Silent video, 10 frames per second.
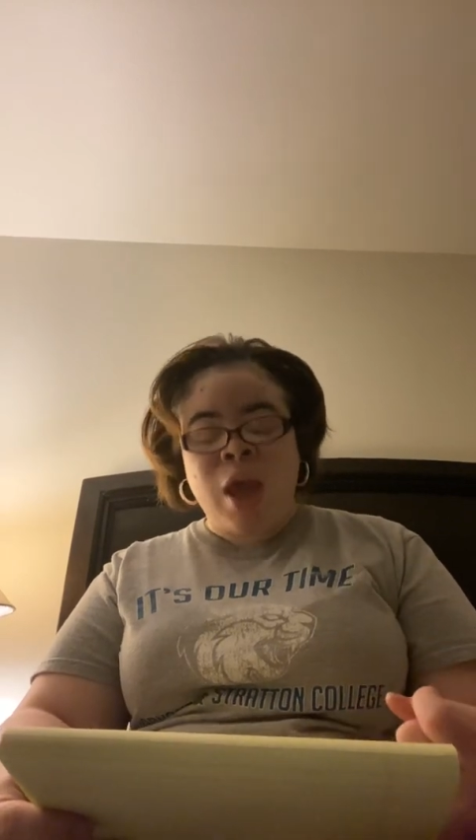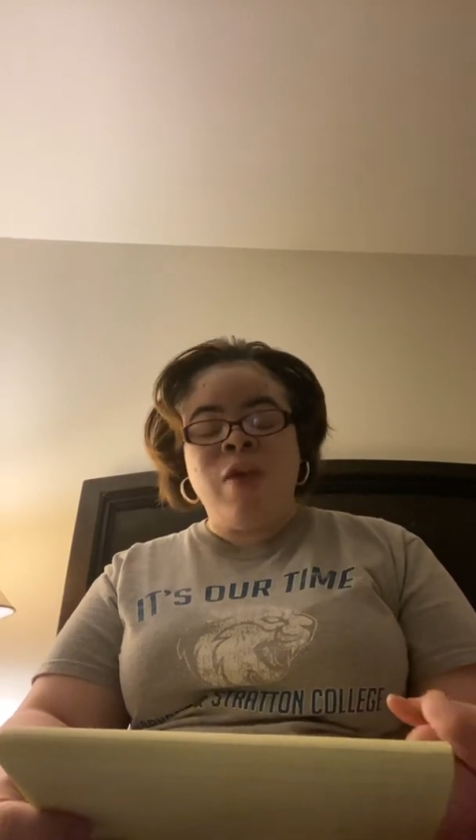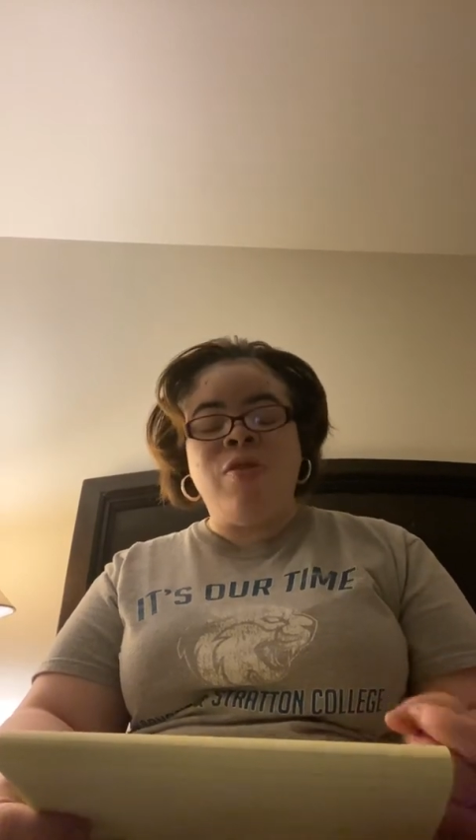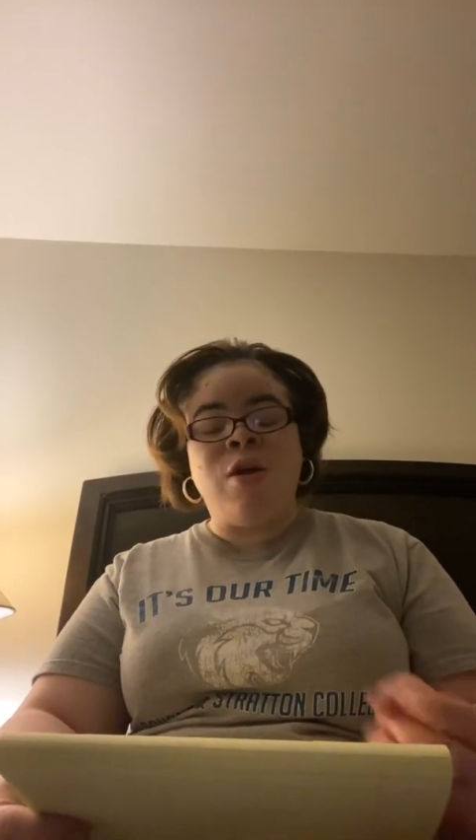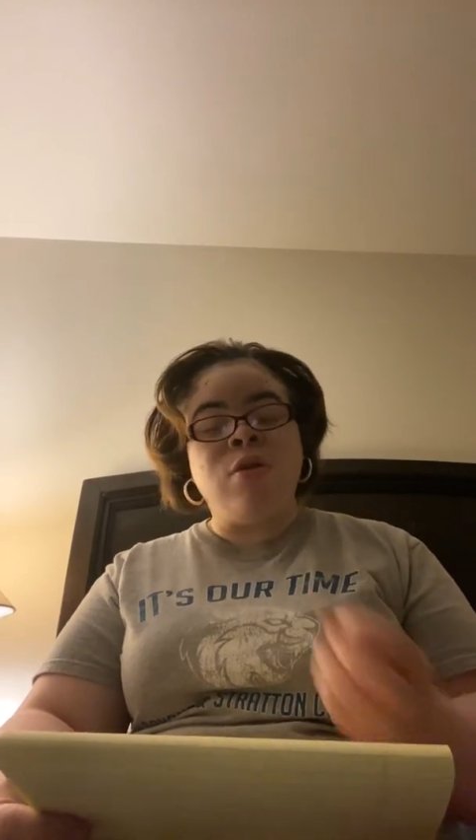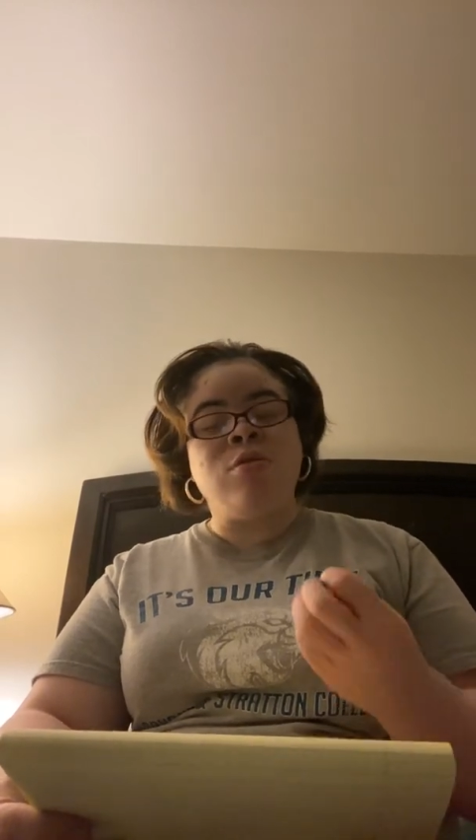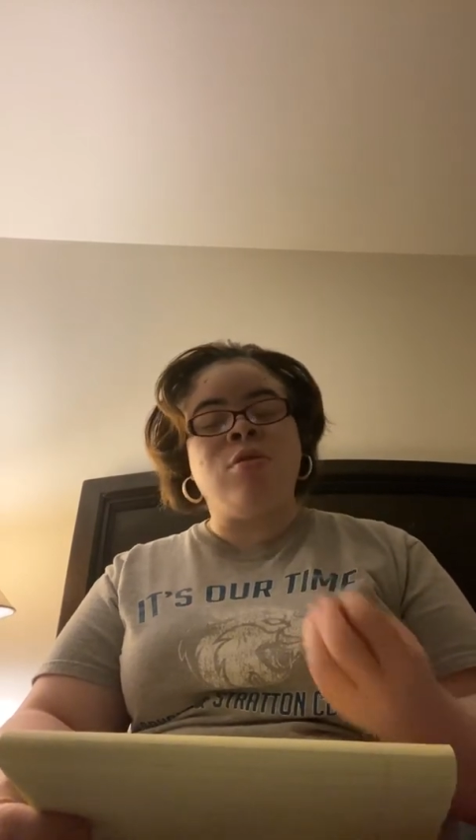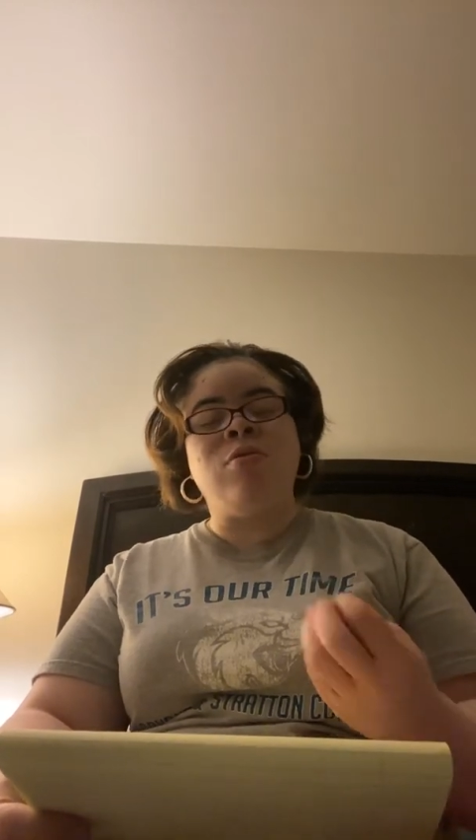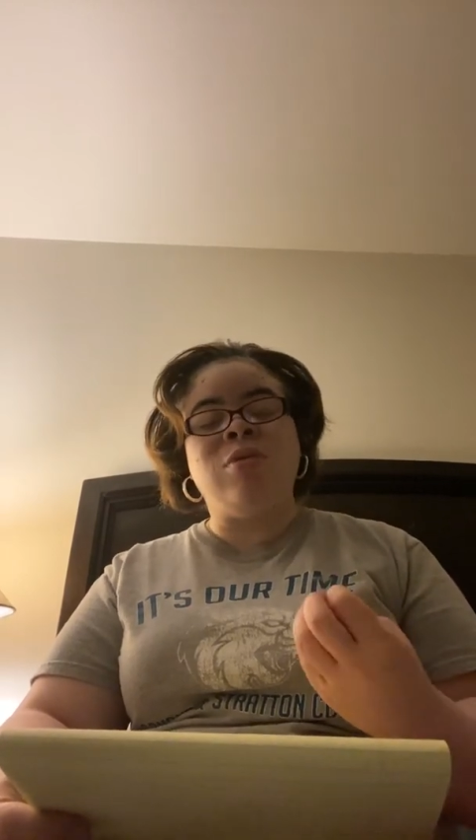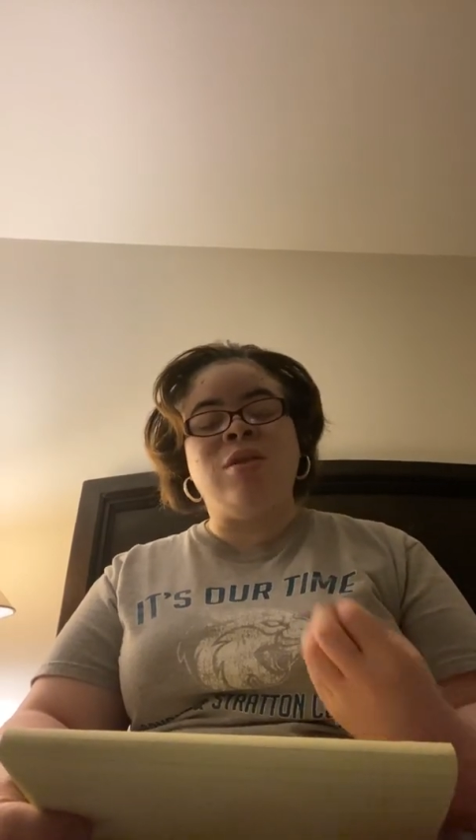And those
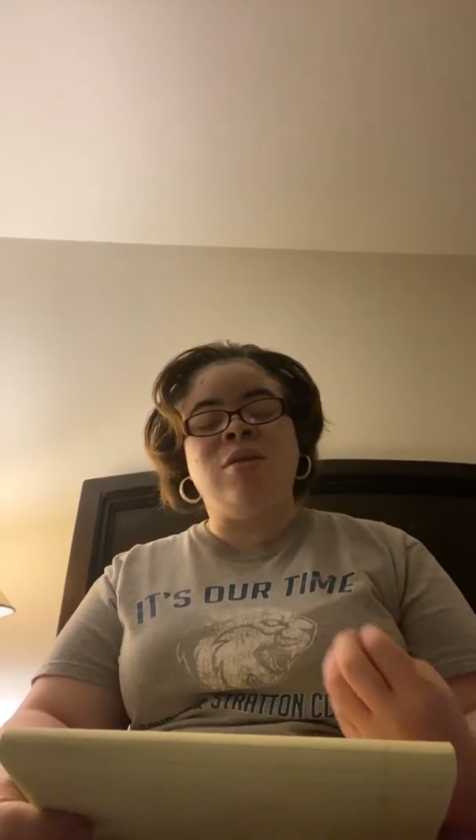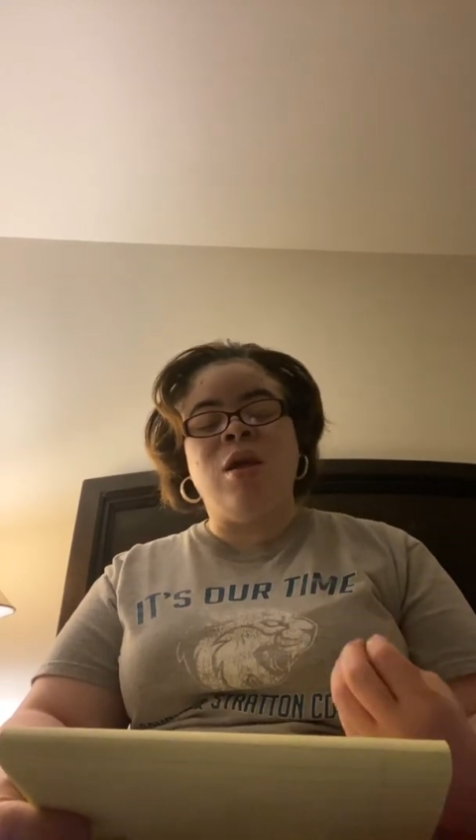two